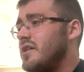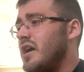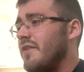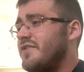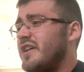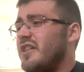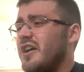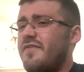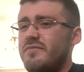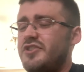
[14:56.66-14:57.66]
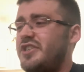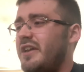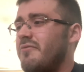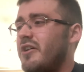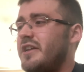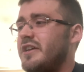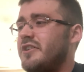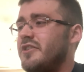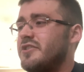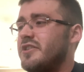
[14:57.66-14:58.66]
obviously, like, from the G1,
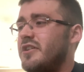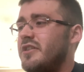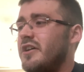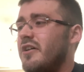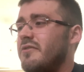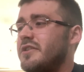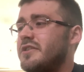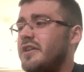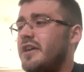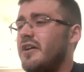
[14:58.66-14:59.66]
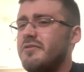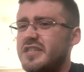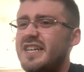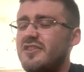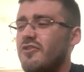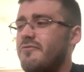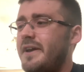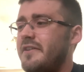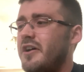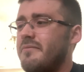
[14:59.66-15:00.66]
because they always, it always did look
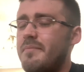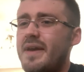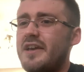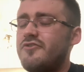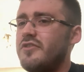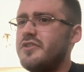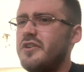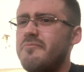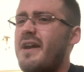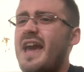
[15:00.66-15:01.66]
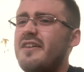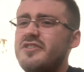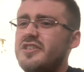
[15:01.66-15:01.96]
weird, like, when Megatron is like, wait, how does he